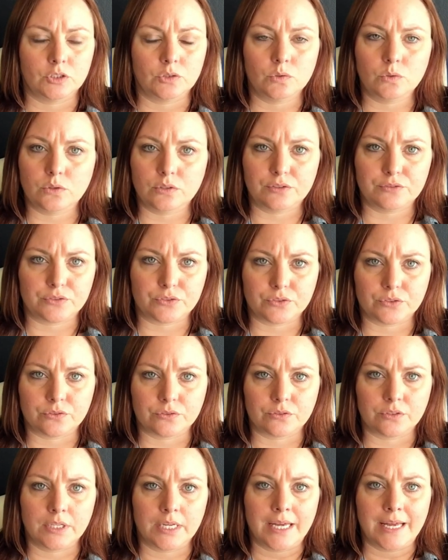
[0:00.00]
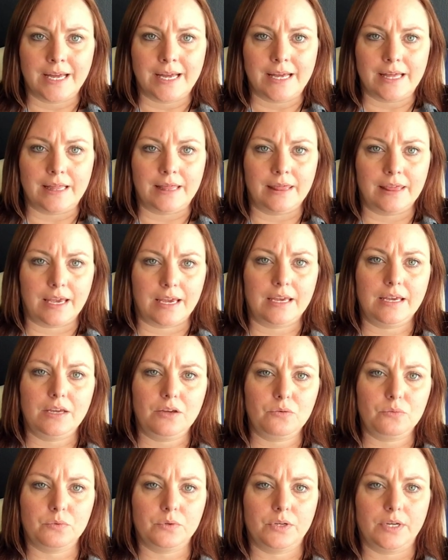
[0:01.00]
Louisville,
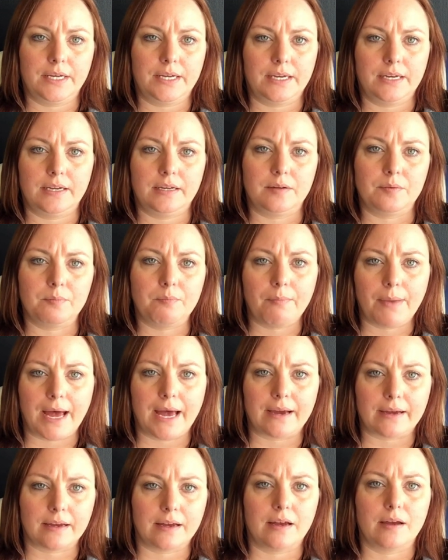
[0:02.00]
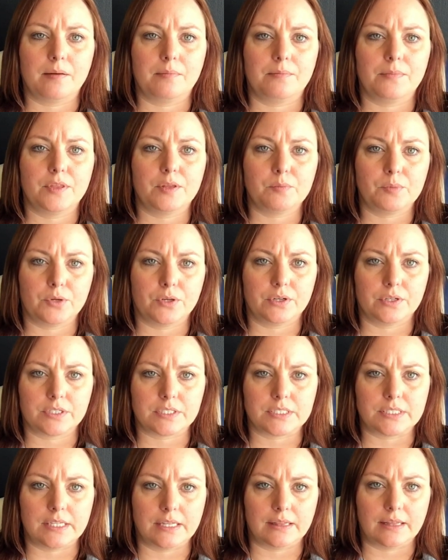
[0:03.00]
they would pack up the
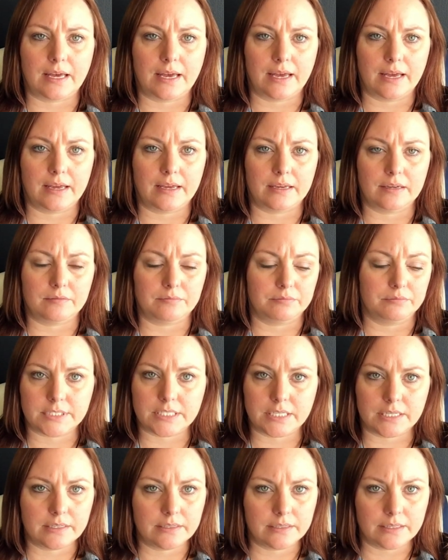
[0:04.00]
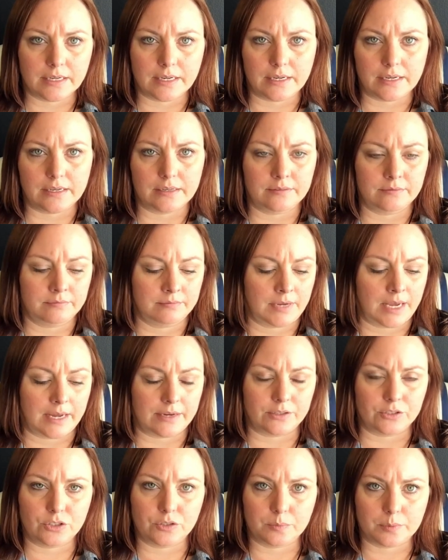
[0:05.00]
books that they didn't need,
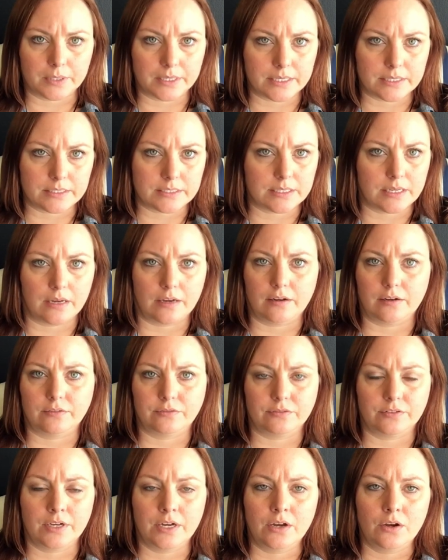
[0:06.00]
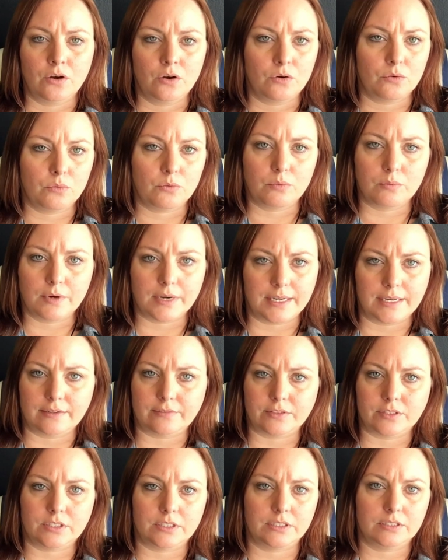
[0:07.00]
had duplicates of,
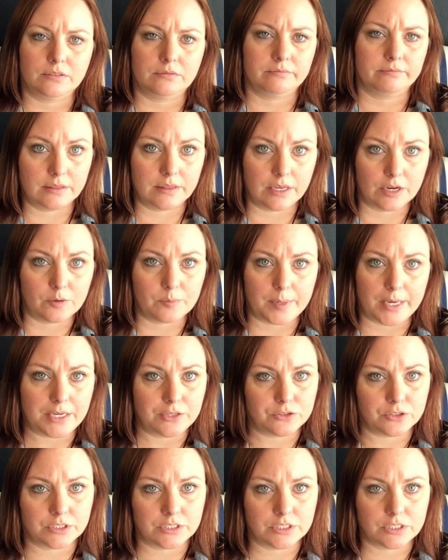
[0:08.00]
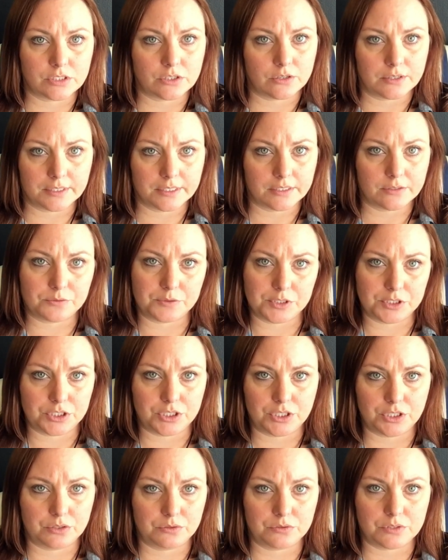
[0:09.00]
whatever. Their patrons aren't going
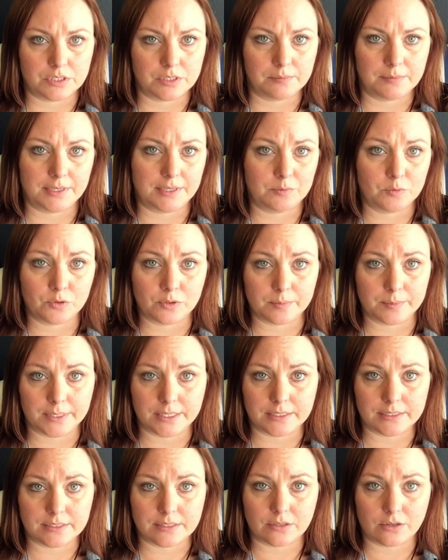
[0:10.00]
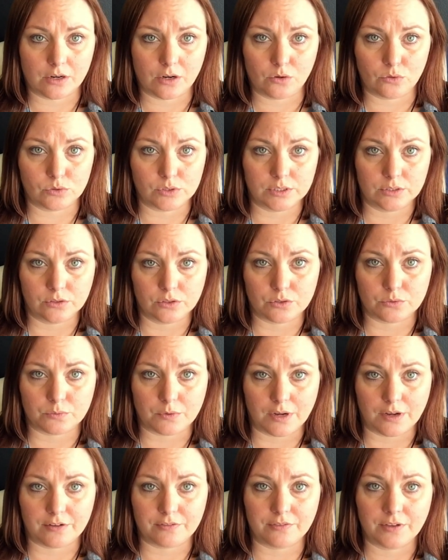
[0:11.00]
to use them anymore because they're old and look
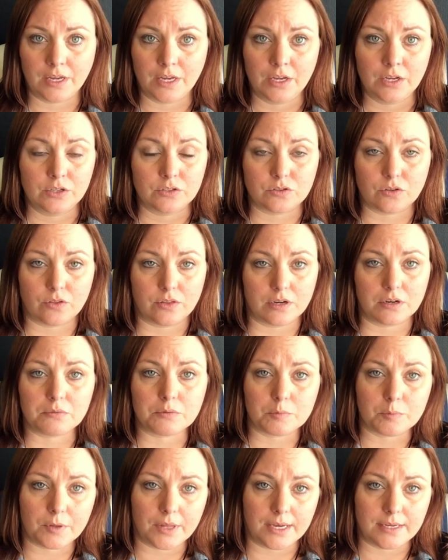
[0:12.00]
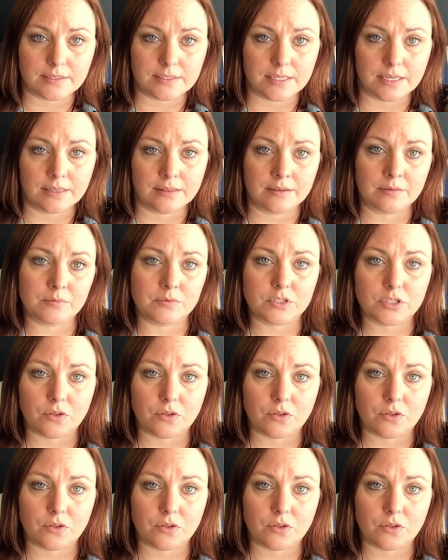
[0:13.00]
rough, so they're replacing them.